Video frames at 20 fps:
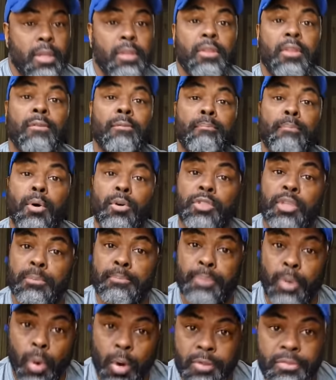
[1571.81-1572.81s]
The most
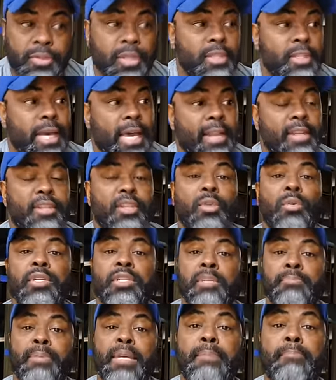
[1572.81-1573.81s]
important thing you got to do
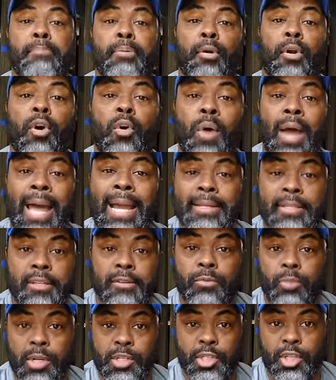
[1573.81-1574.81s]
is be
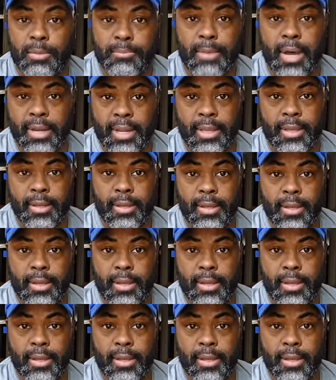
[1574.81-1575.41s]
proactive with your money.